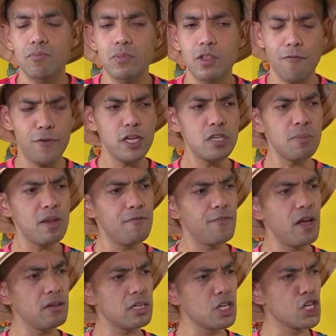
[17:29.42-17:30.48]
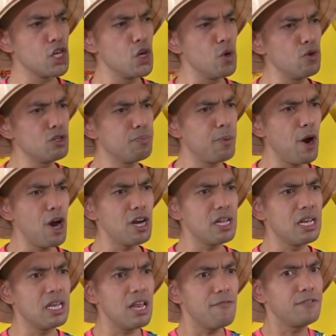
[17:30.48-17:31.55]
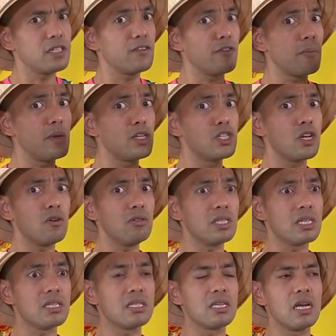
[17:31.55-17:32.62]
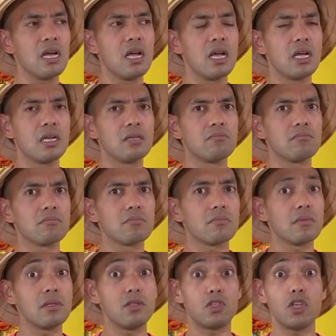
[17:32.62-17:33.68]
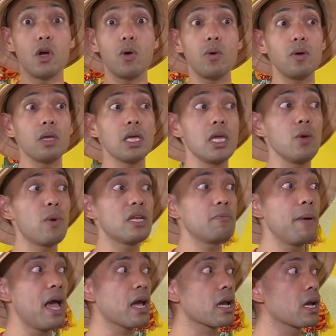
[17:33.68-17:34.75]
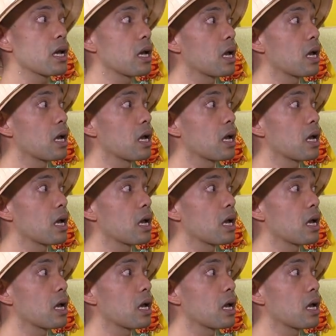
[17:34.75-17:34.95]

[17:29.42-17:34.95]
The fisherman felt a huge burden lifted from his shoulders, and so he went back.